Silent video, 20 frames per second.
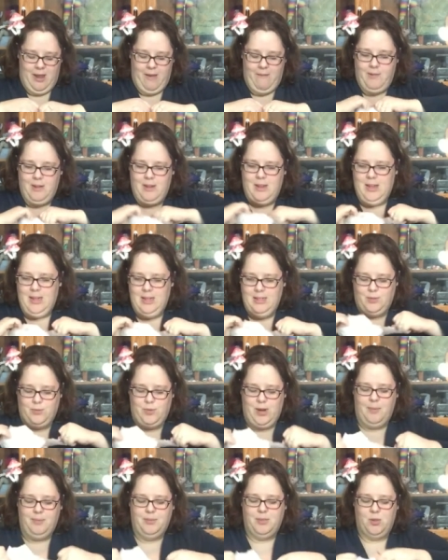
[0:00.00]
Everything
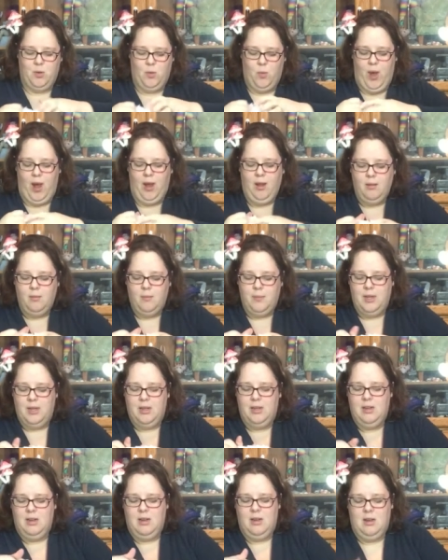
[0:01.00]
is wrapped so well, but
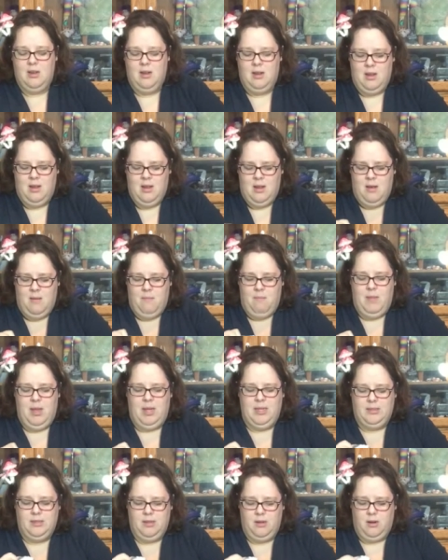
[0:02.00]

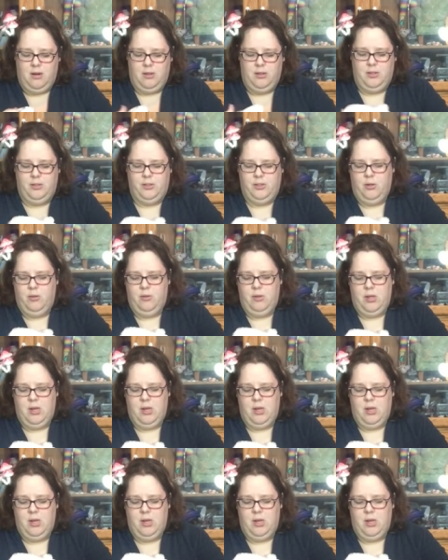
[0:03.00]
makes it hard to show